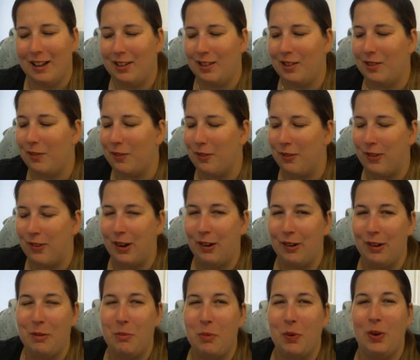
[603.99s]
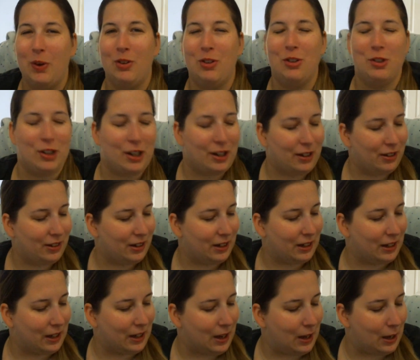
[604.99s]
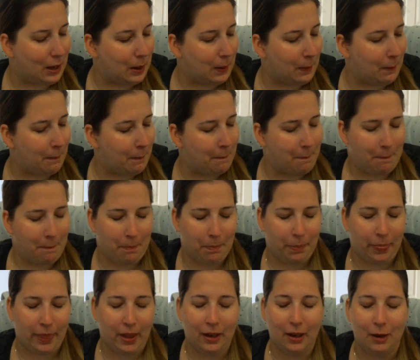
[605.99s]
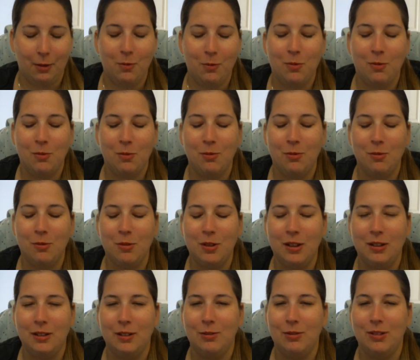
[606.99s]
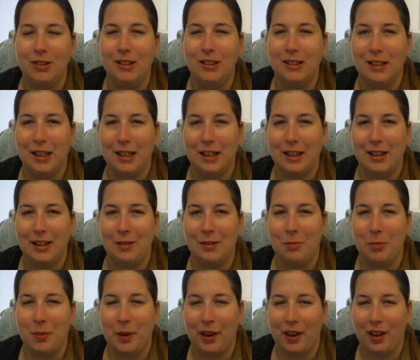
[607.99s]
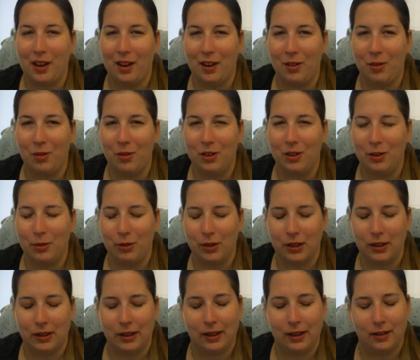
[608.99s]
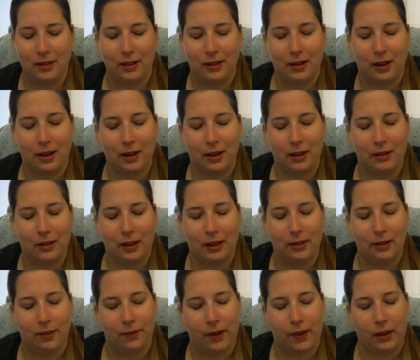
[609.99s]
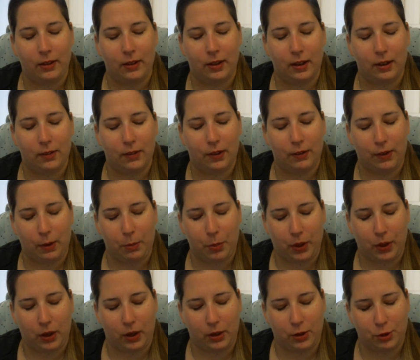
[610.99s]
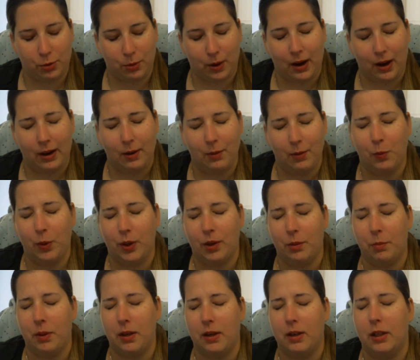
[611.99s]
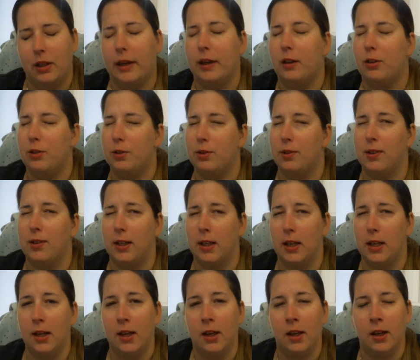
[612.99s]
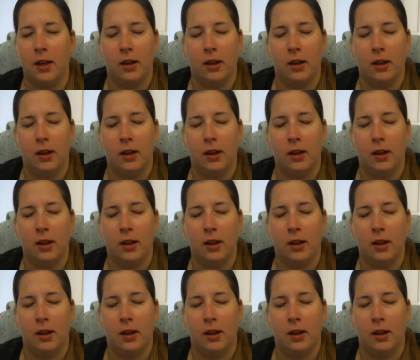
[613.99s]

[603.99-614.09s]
It's very moisturizing. And I really, really like it. My hair really, really liked it. And I like the fact that even if I put it on dry, it wouldn't be like too sticky.